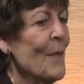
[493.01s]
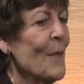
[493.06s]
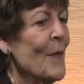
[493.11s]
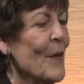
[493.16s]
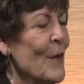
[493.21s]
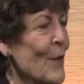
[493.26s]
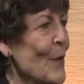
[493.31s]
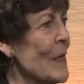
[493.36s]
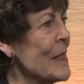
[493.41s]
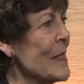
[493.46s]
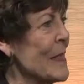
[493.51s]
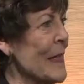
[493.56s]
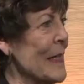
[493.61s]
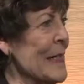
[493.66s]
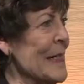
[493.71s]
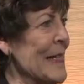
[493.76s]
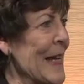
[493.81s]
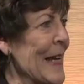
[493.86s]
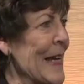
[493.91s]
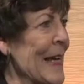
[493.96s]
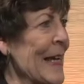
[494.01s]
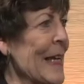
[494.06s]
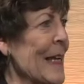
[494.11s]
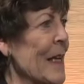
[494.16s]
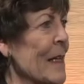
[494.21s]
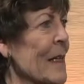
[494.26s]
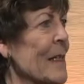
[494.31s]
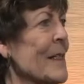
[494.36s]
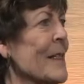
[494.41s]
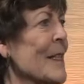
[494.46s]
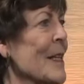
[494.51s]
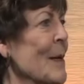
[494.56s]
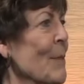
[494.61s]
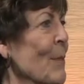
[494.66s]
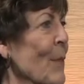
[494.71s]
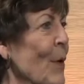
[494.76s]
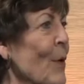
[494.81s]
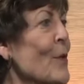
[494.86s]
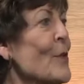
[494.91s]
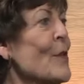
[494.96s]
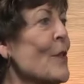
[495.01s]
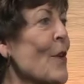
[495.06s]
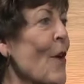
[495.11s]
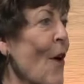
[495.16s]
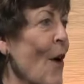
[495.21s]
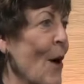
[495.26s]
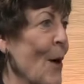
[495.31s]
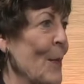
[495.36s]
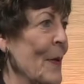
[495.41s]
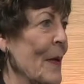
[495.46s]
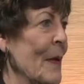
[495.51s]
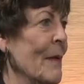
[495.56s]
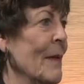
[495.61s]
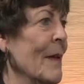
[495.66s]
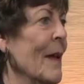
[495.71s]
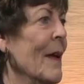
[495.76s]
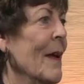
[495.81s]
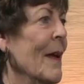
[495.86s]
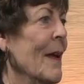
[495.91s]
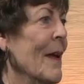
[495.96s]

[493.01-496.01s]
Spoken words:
the USA Today is the most common